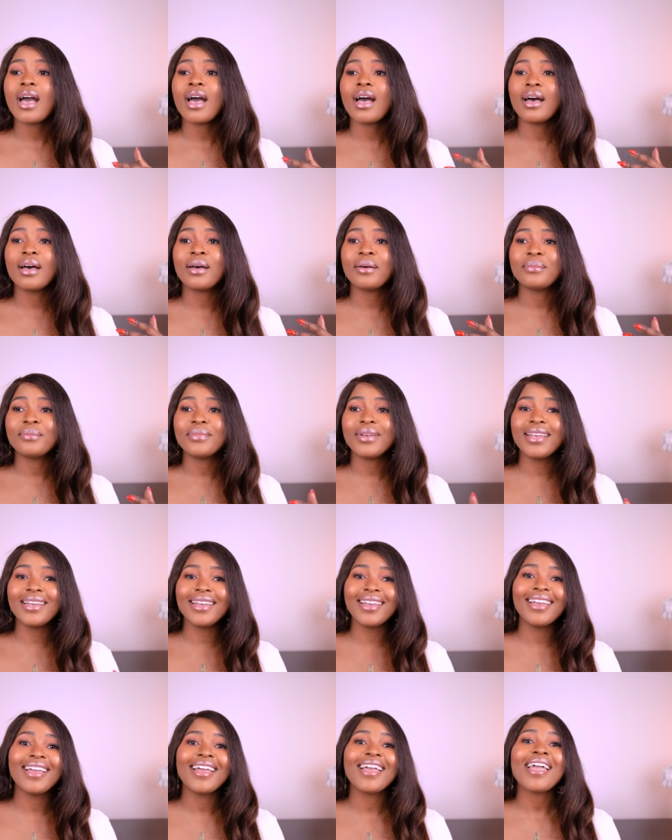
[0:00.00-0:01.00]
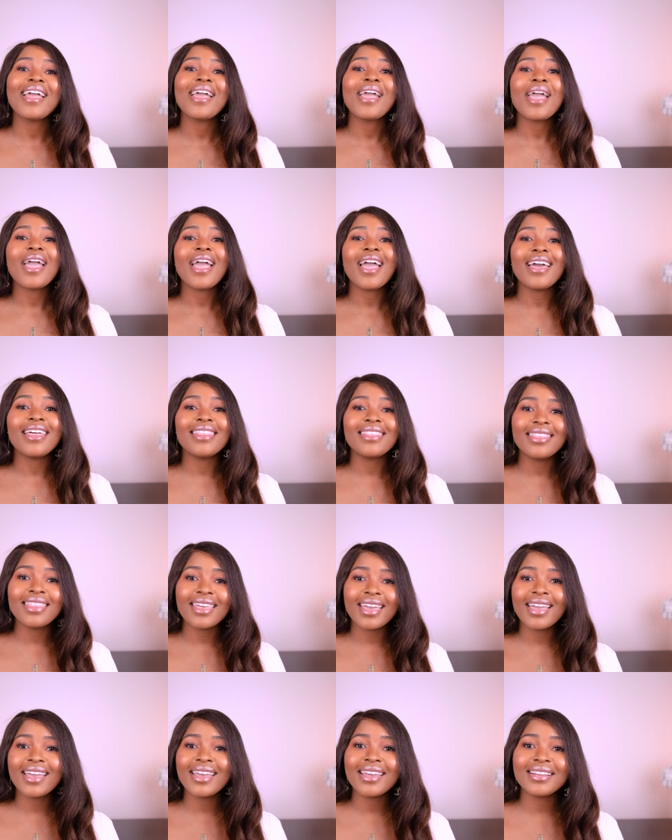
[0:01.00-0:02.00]
Um, and
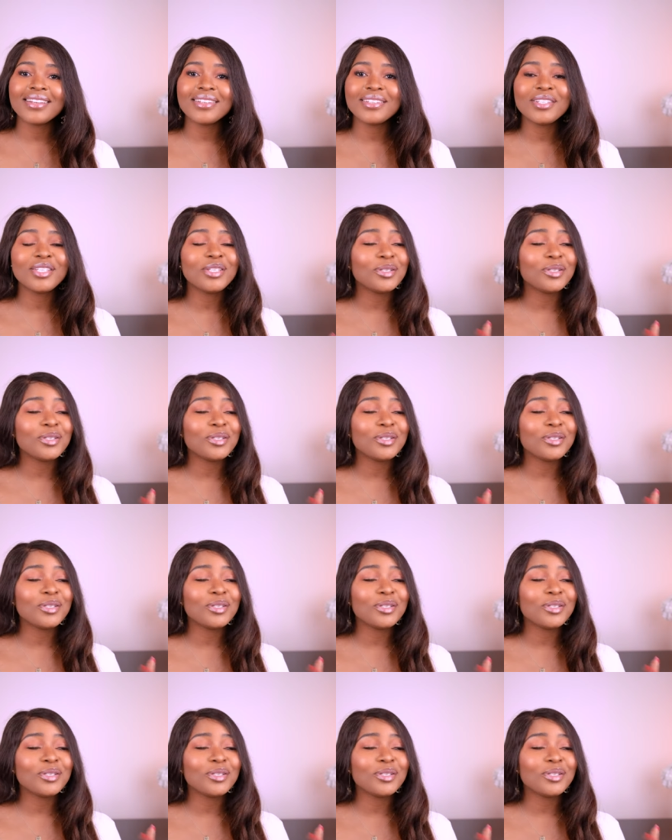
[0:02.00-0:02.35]
then